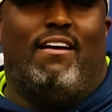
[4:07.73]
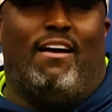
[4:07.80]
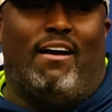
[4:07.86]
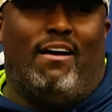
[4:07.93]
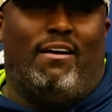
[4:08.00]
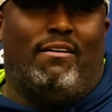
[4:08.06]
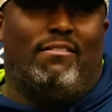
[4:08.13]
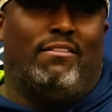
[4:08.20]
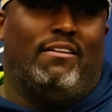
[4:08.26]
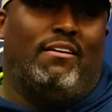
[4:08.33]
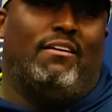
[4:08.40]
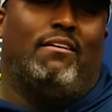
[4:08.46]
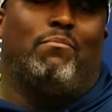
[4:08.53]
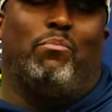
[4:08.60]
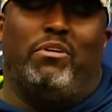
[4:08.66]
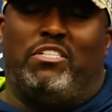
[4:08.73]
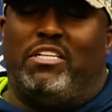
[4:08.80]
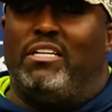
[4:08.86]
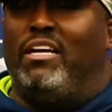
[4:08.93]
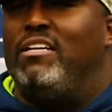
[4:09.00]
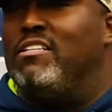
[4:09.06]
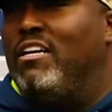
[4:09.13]
Uh, but
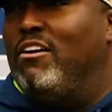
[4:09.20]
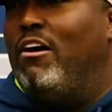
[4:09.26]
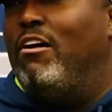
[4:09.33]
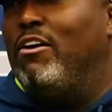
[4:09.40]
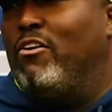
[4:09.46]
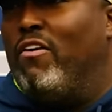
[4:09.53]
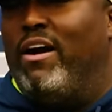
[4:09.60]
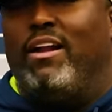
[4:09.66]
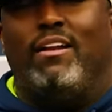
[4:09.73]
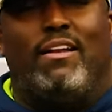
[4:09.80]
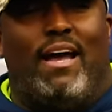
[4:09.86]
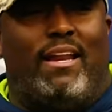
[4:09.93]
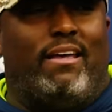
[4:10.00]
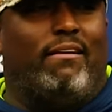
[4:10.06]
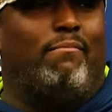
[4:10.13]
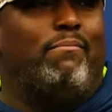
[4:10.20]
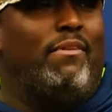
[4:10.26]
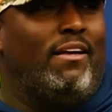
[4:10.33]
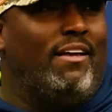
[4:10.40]
she needs to get all the credit, not him.